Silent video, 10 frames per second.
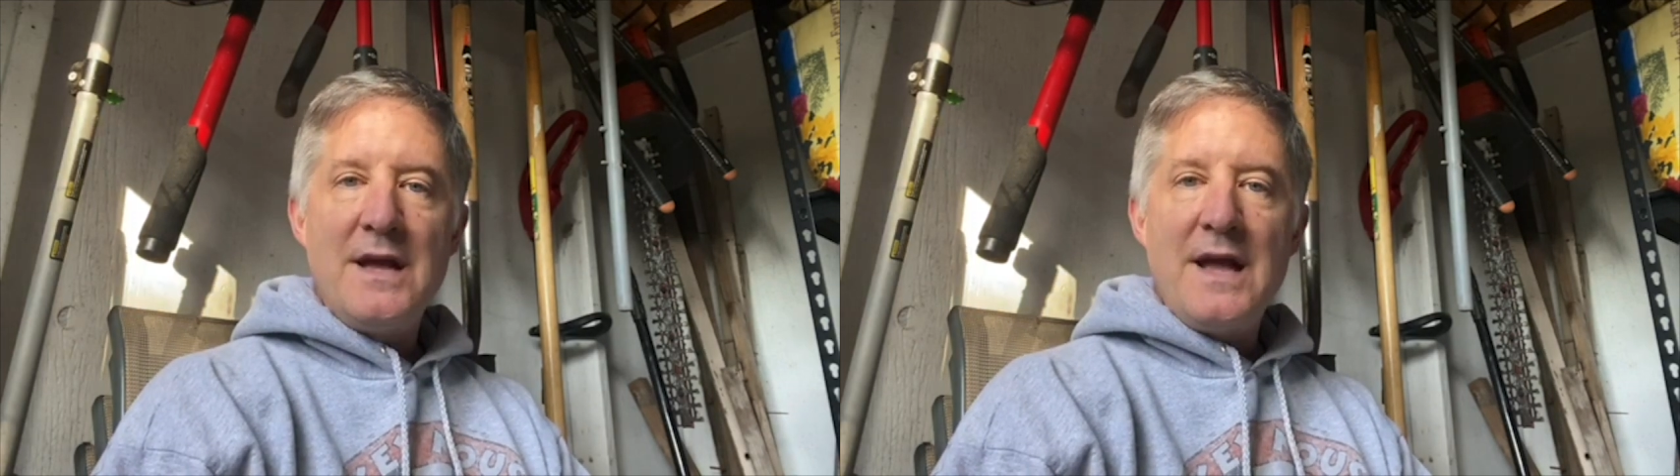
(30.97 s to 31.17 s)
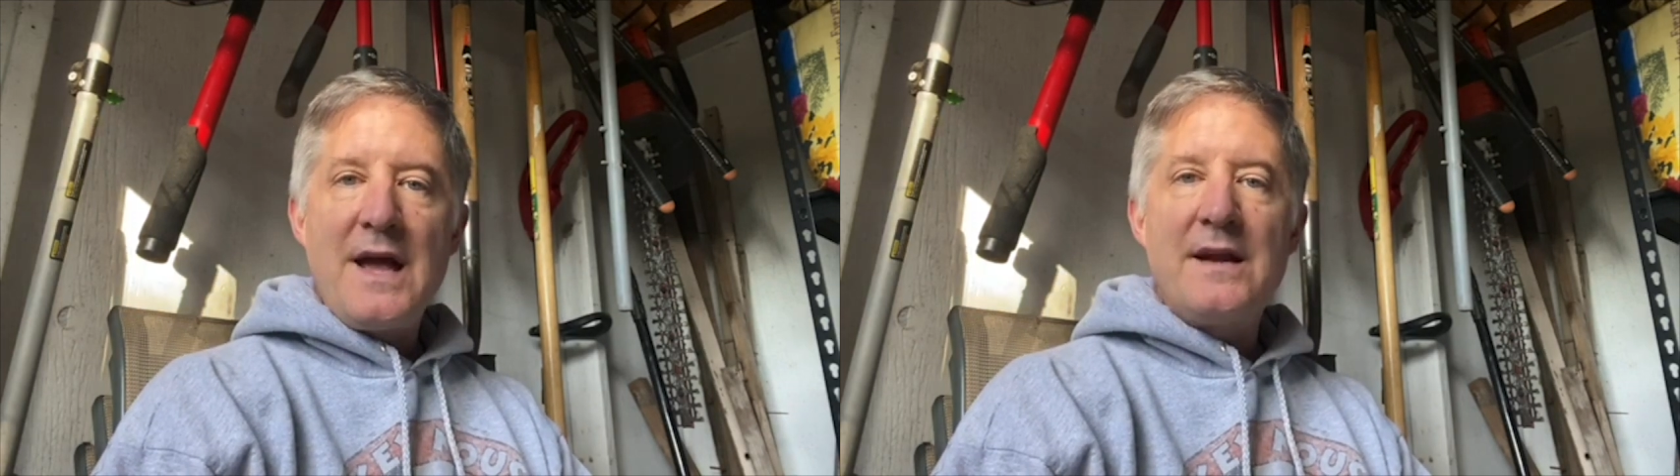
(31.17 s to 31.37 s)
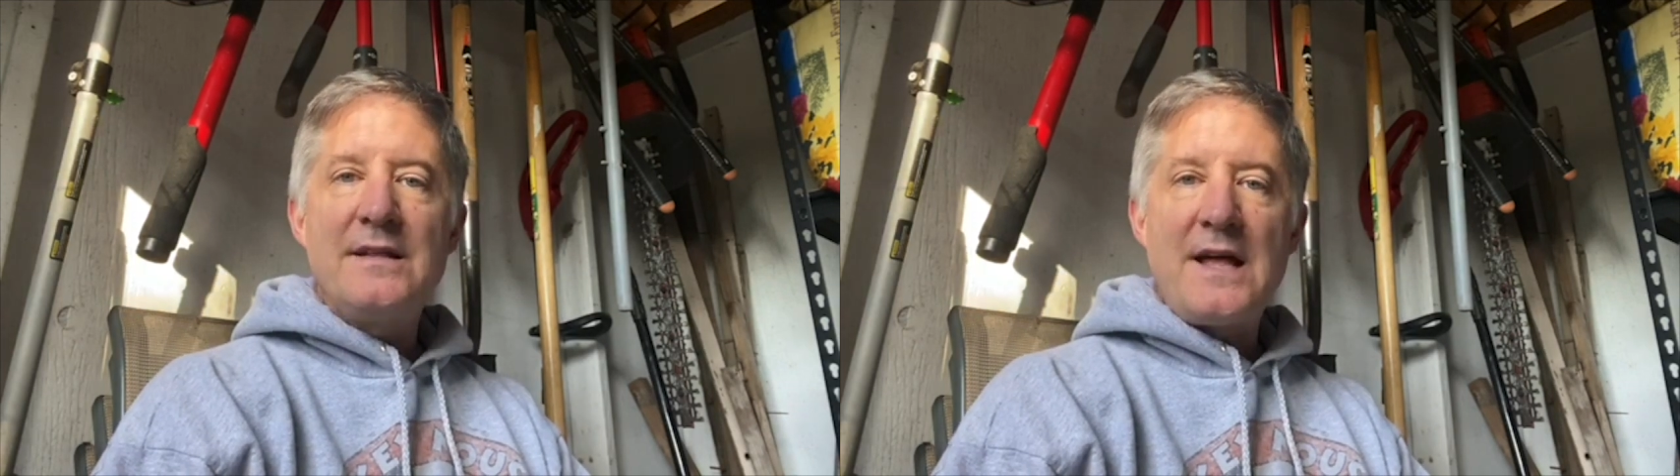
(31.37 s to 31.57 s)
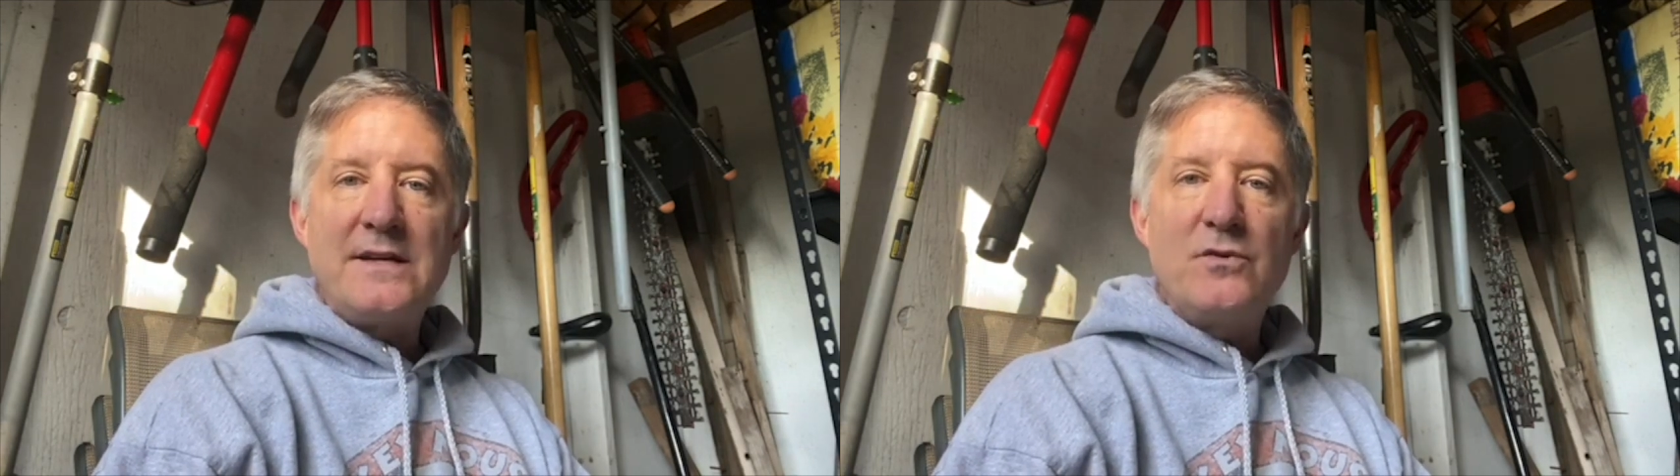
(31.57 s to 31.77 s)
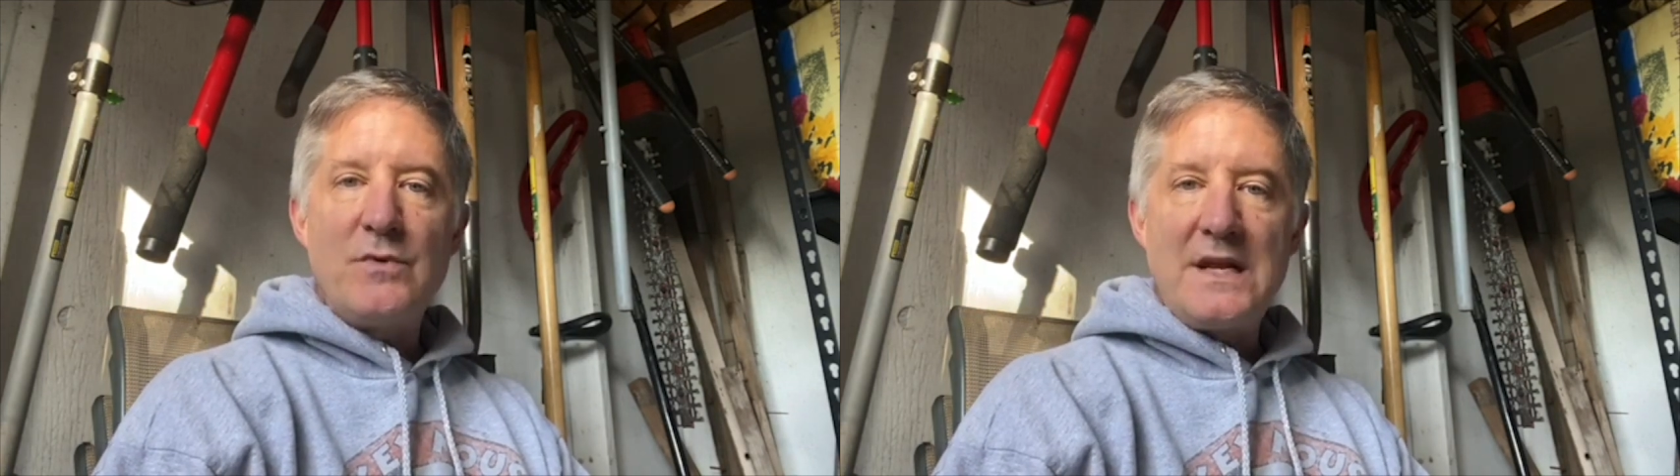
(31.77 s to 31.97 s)
and I'd like
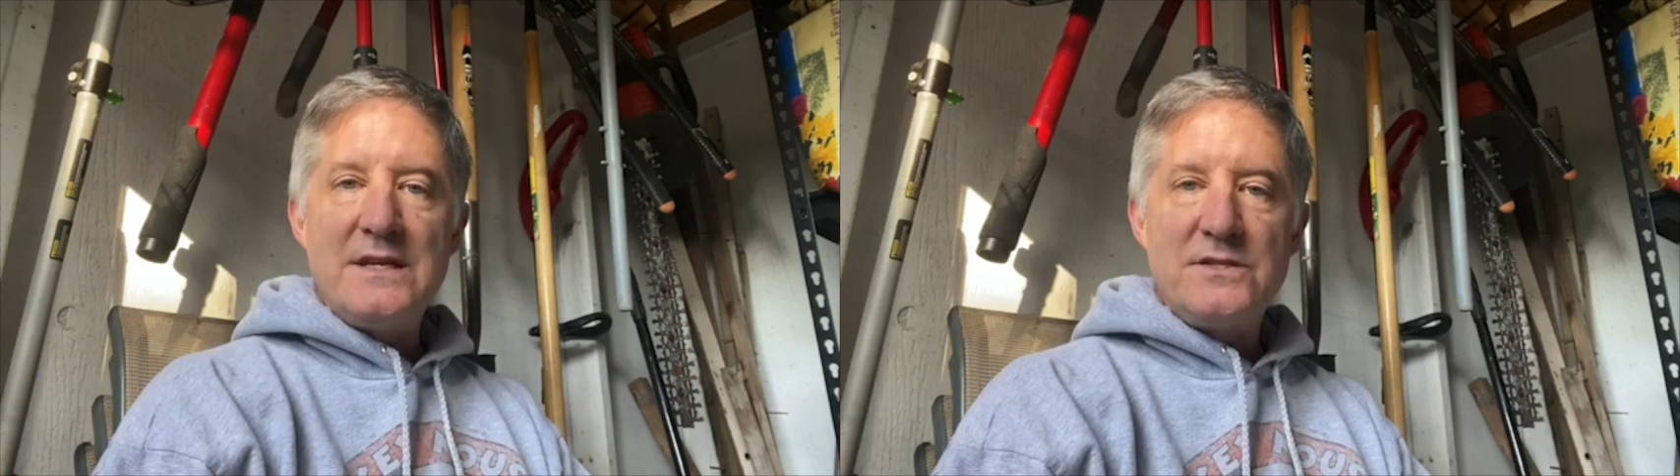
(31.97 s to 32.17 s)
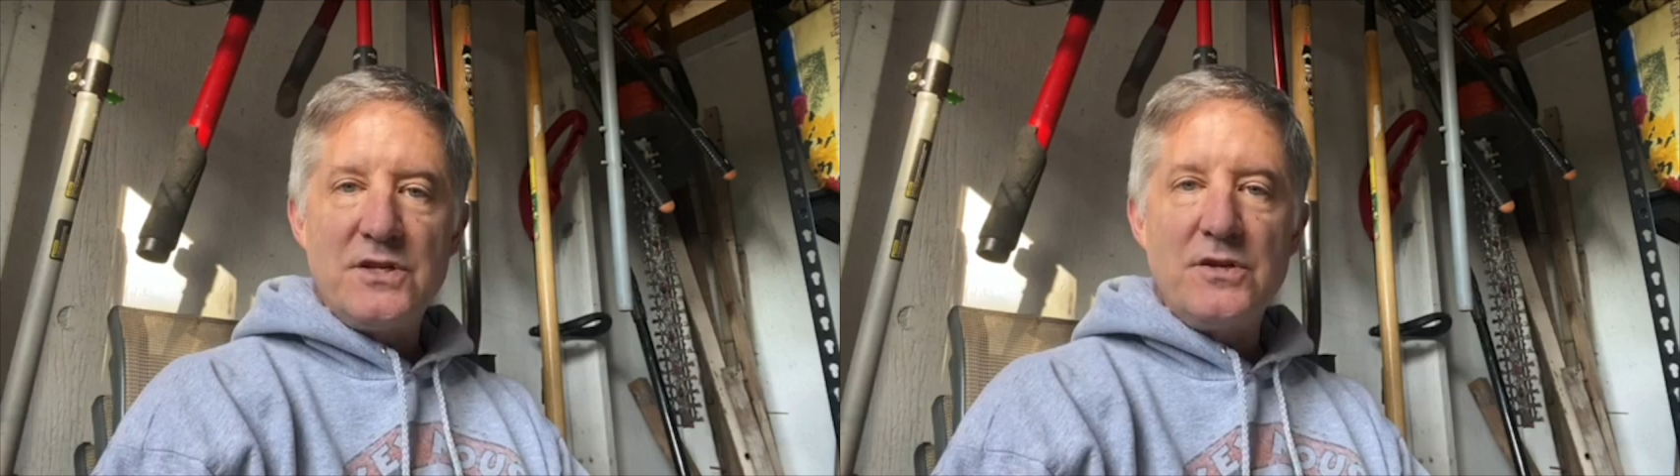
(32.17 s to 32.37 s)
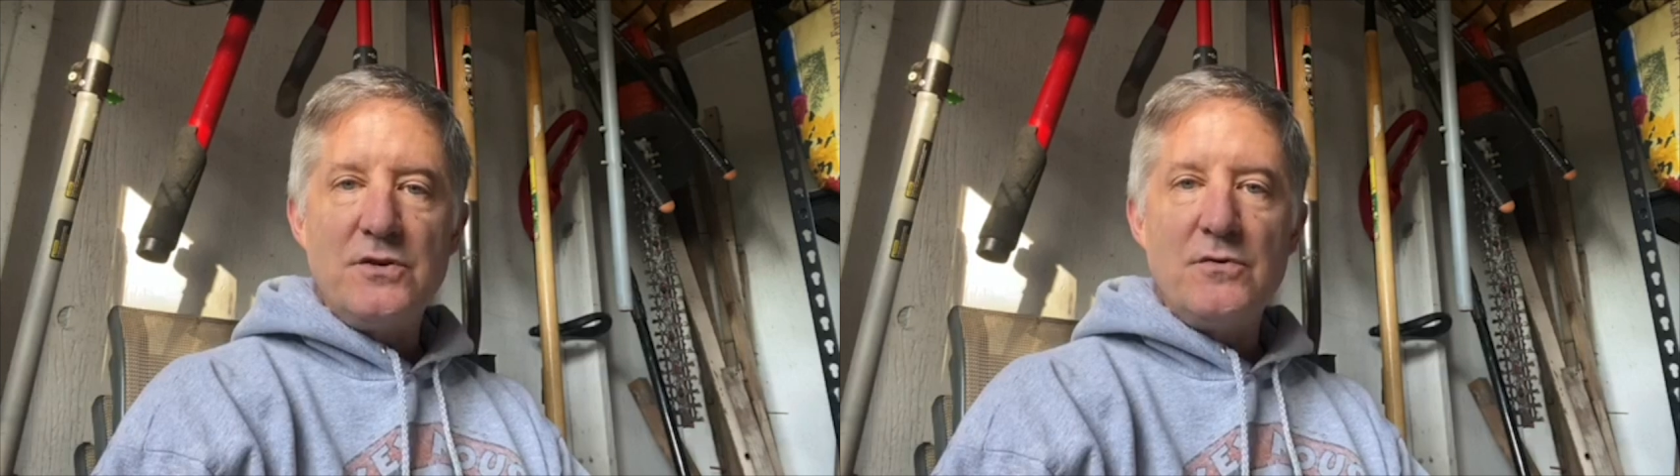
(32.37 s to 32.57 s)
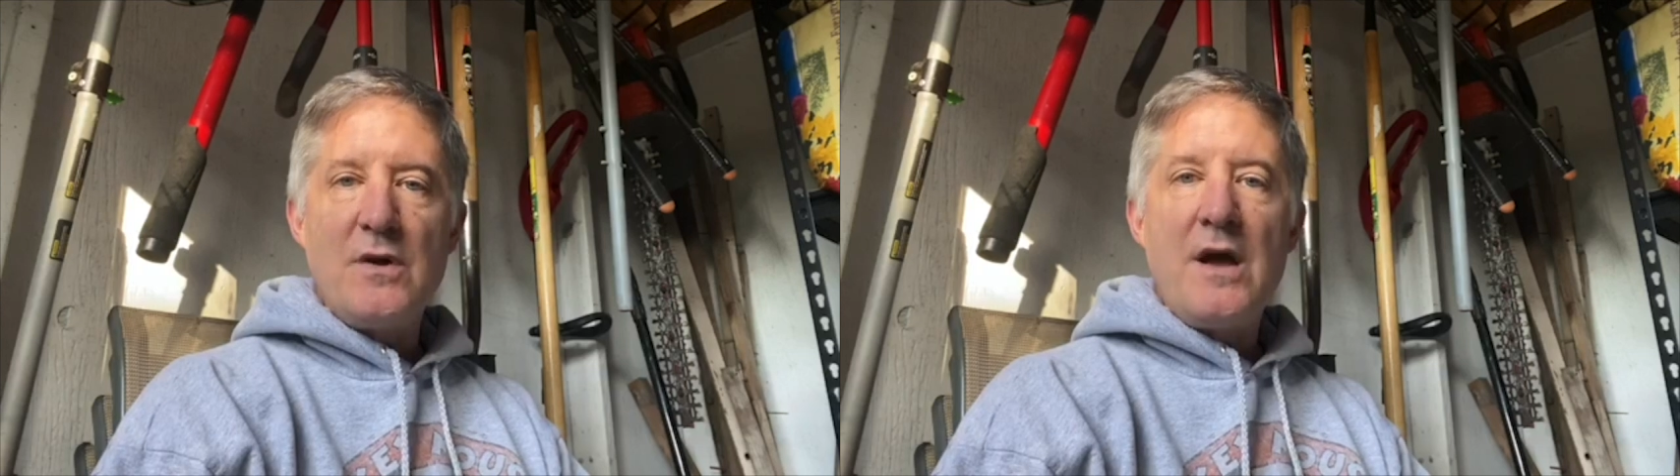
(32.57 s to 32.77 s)
to read it to you